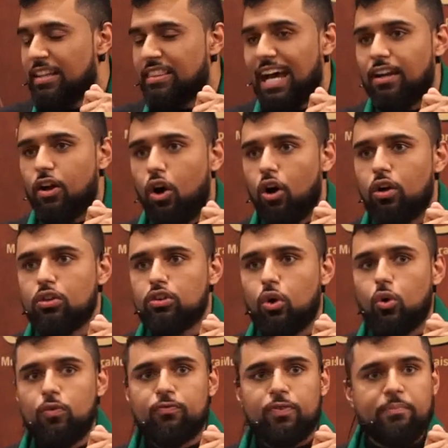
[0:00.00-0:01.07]
That
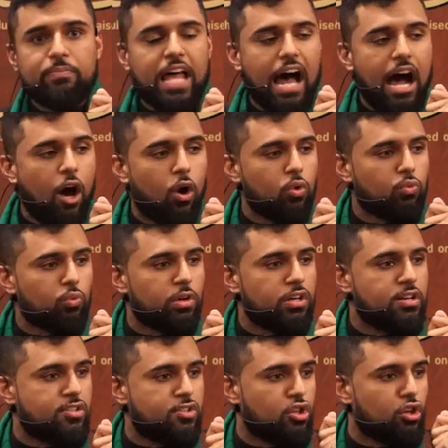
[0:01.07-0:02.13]
although from the
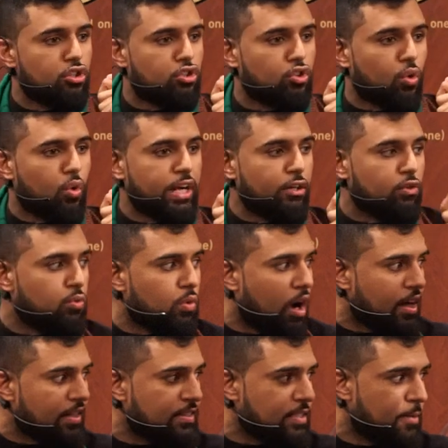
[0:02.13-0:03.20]
outwards you're throwing
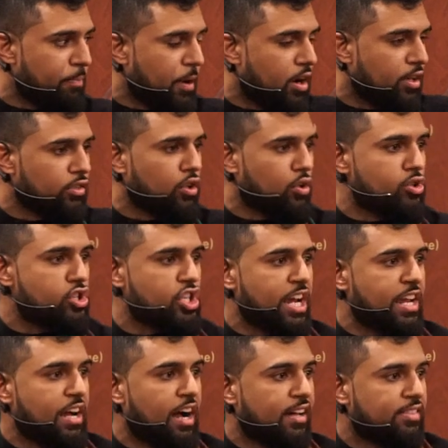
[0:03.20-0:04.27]
rocks upon those
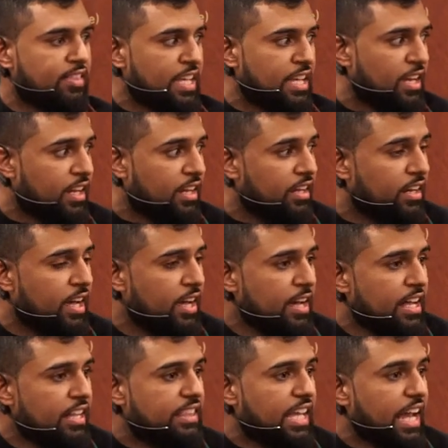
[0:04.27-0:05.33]

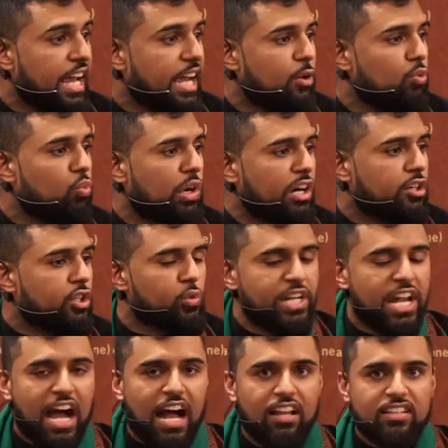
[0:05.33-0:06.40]
shayateen, the inward
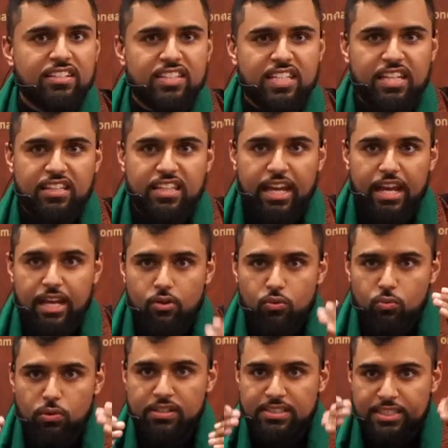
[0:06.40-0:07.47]
reality, the
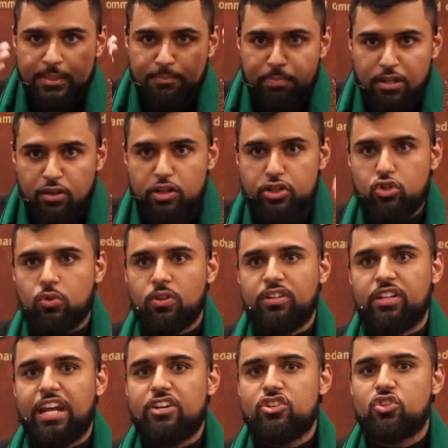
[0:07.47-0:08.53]
inward spiritual
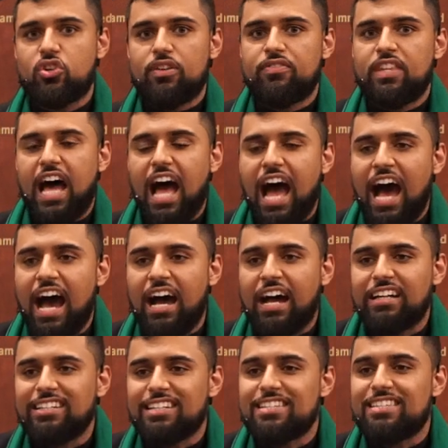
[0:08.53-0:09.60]
nature of the
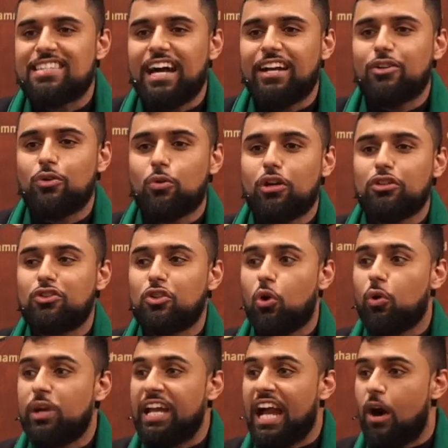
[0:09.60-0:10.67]
act is that you are
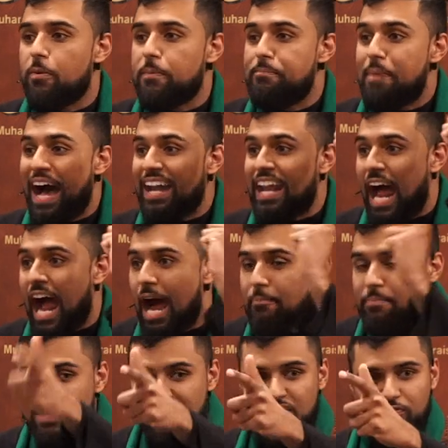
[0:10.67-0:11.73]
throwing out bad
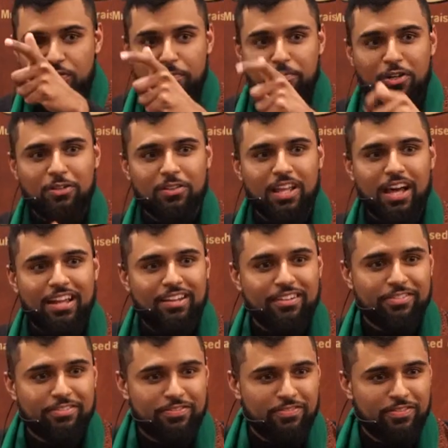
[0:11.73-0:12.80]
habits from your
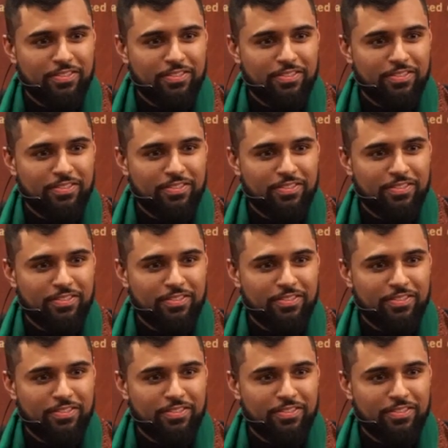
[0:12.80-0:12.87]
life